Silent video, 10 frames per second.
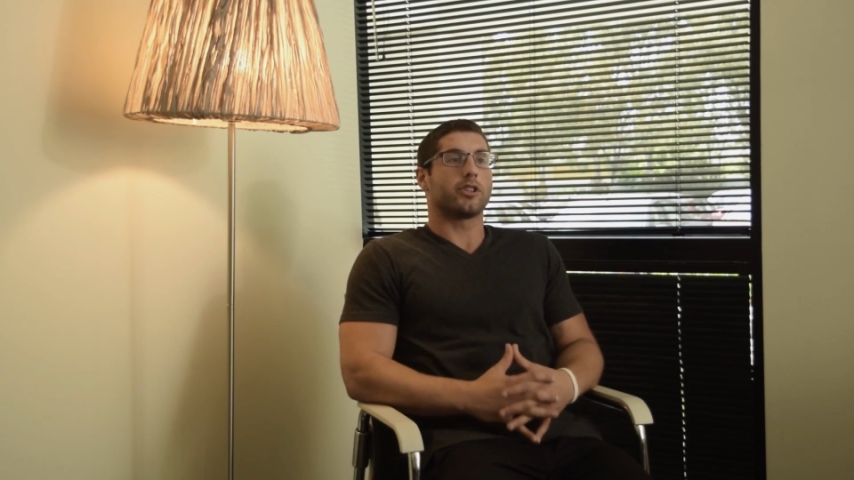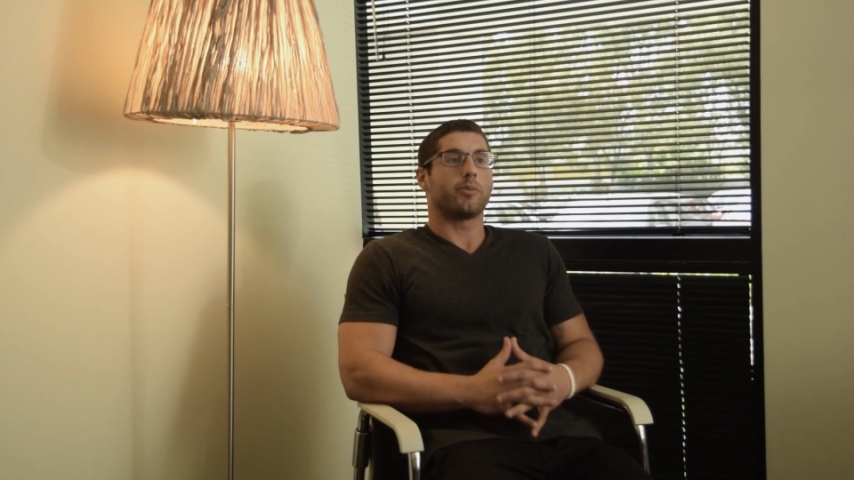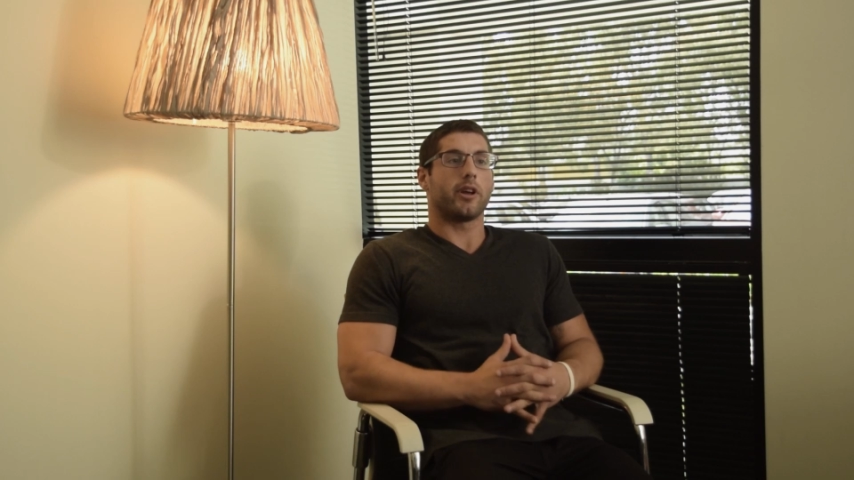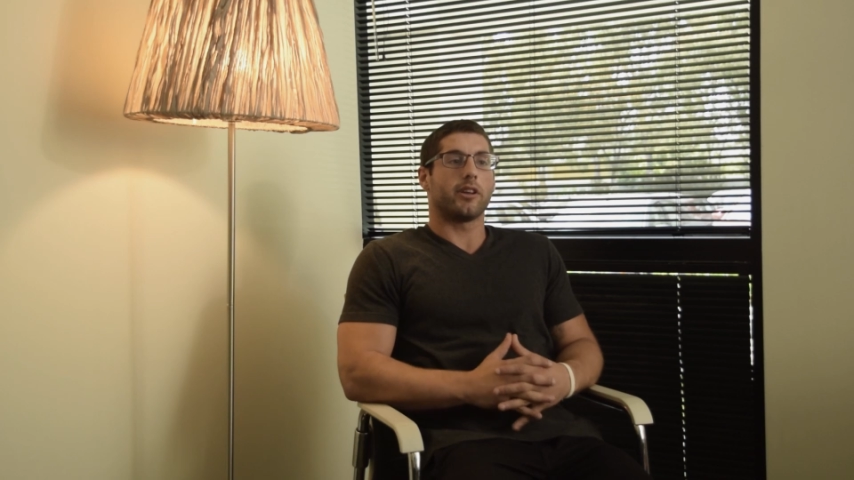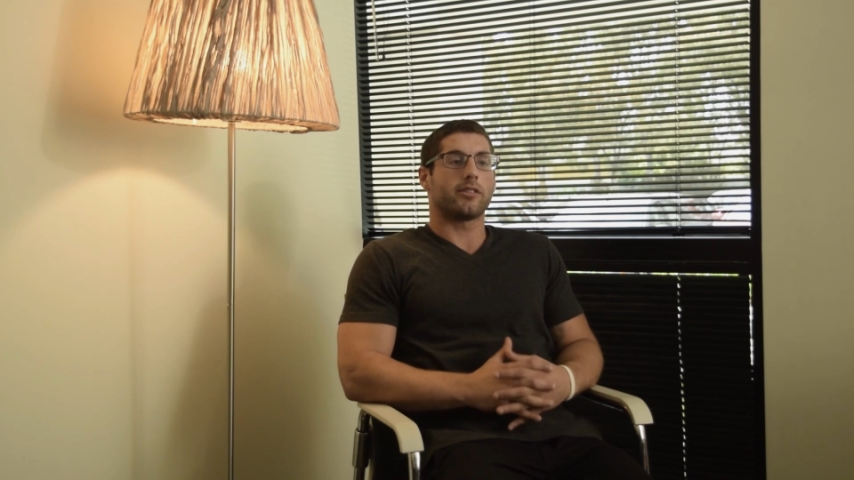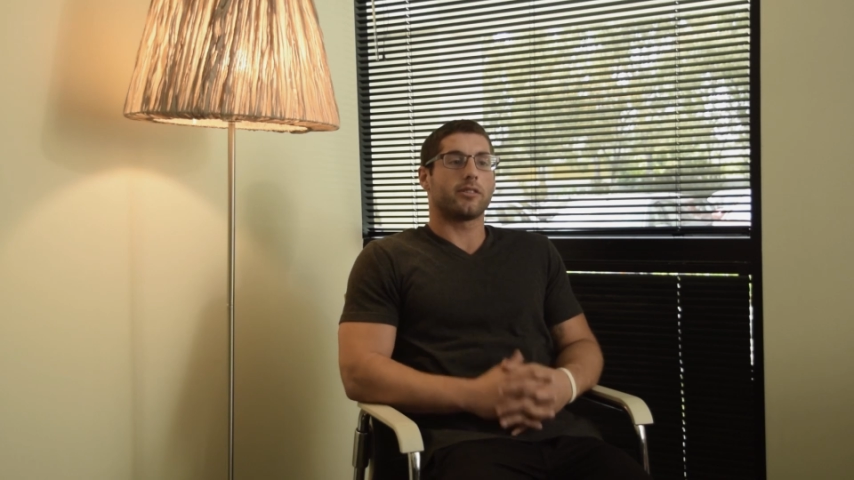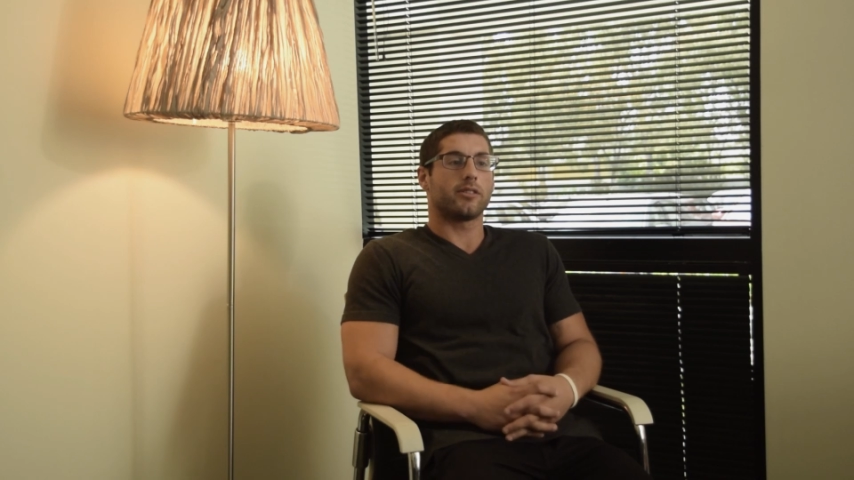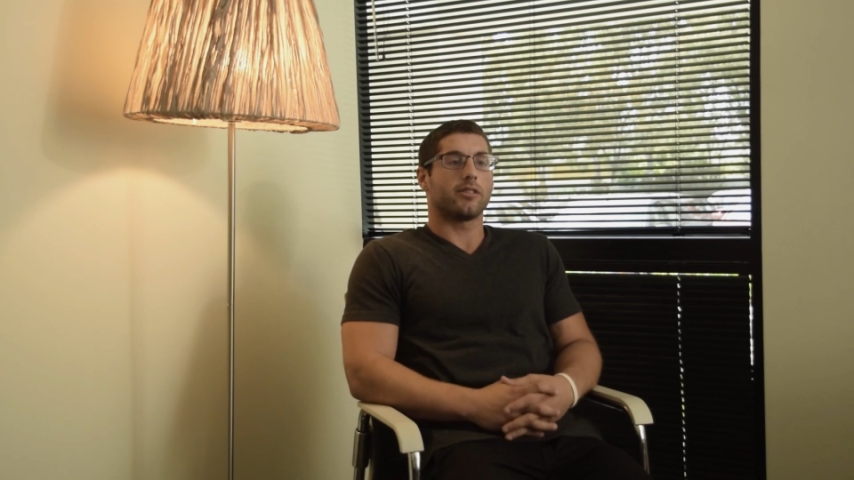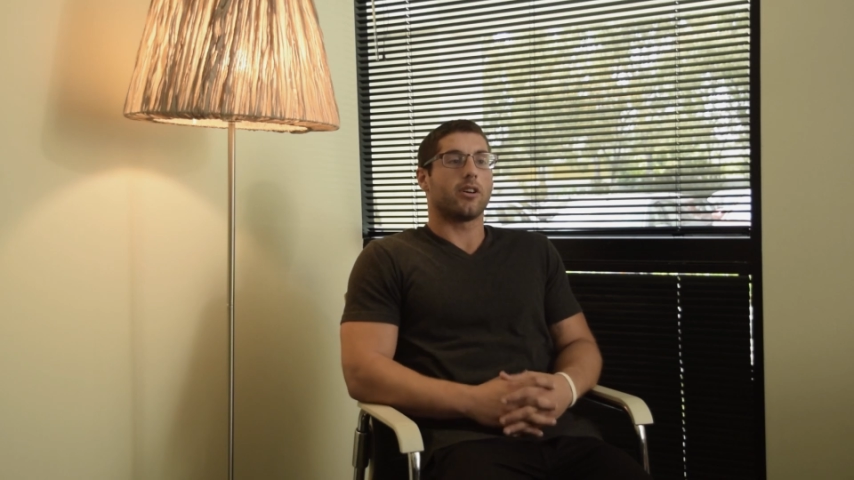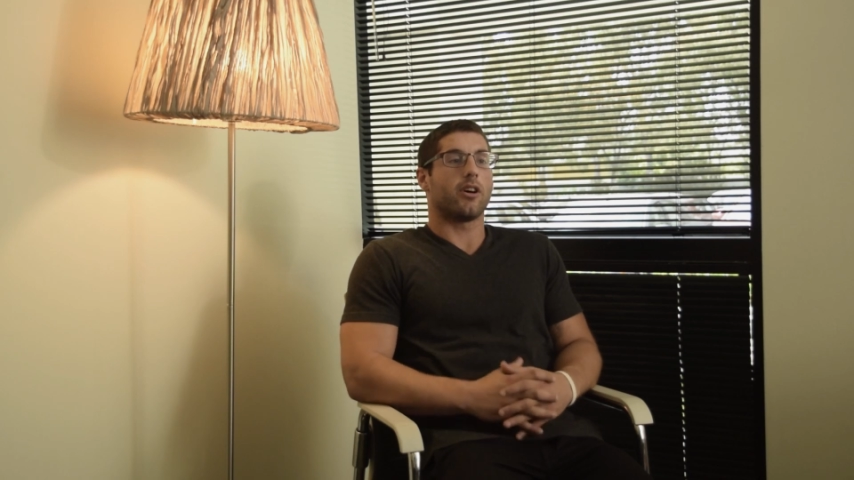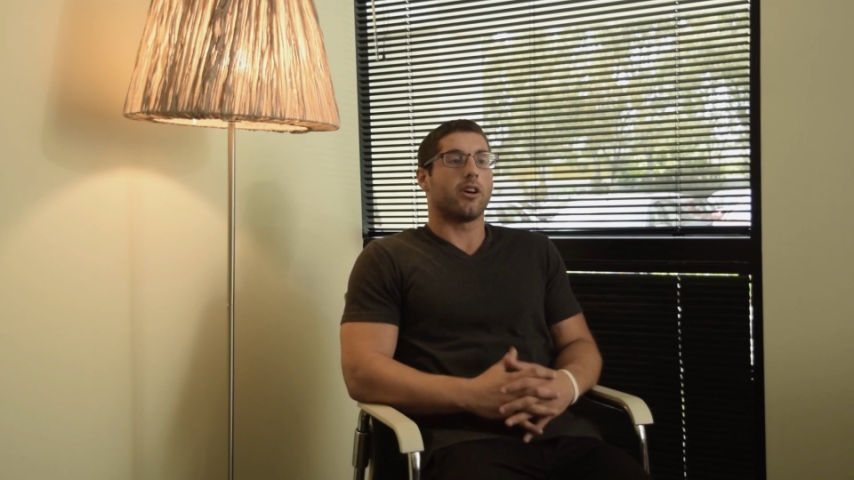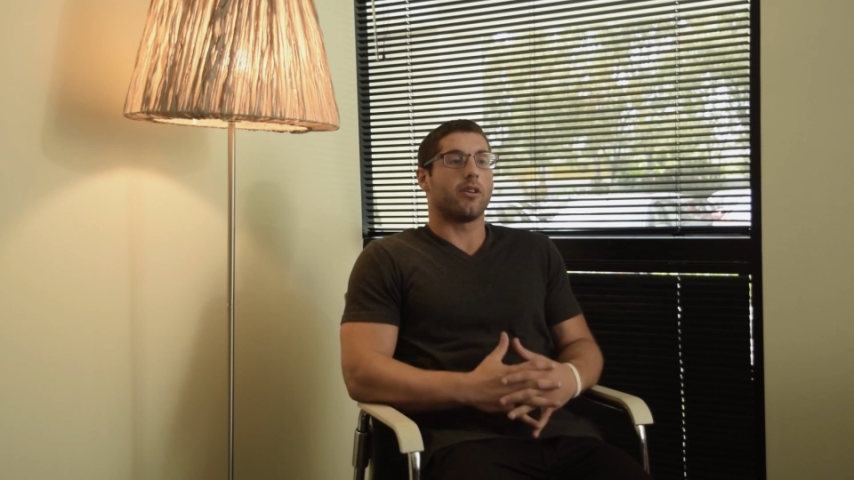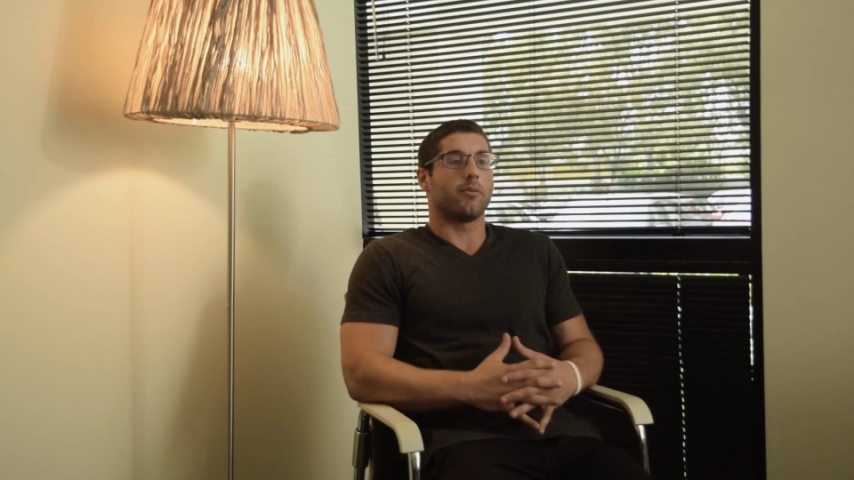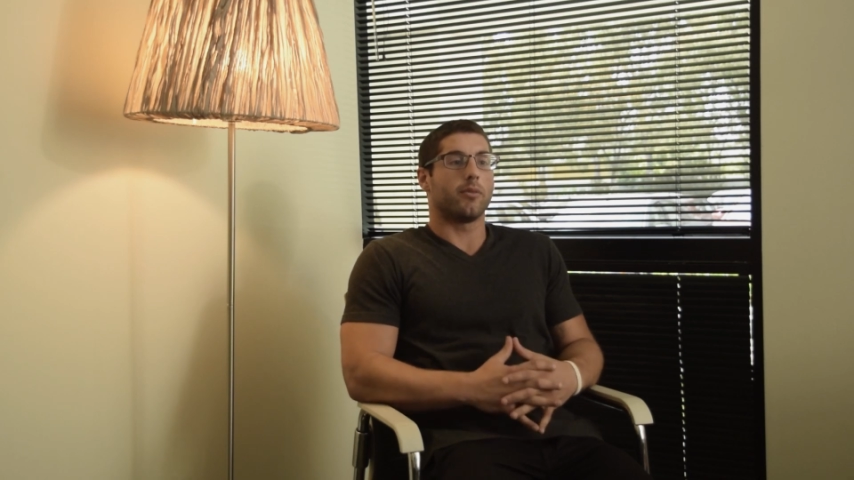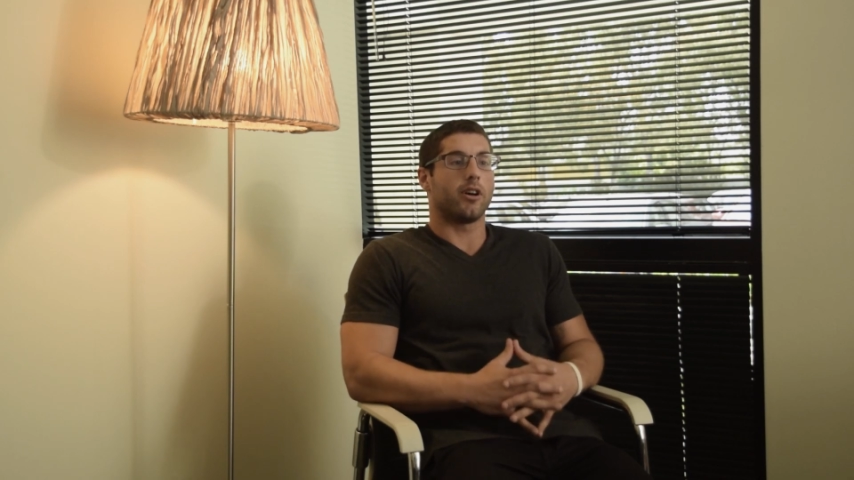spent
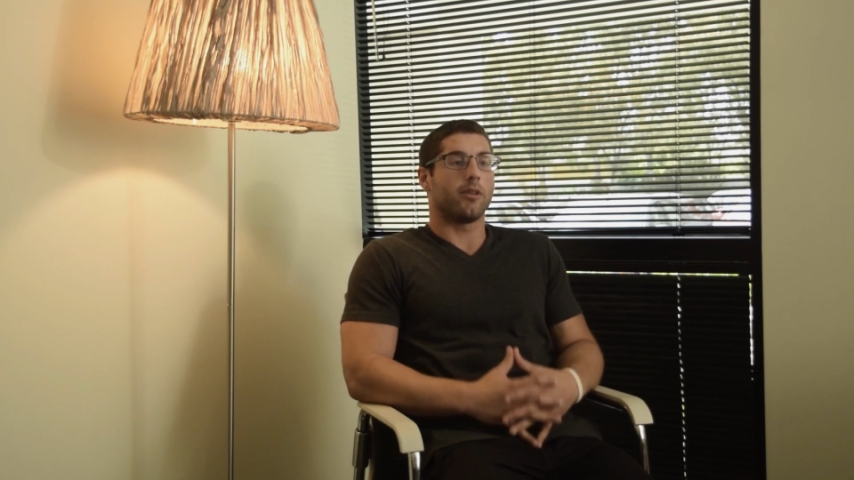on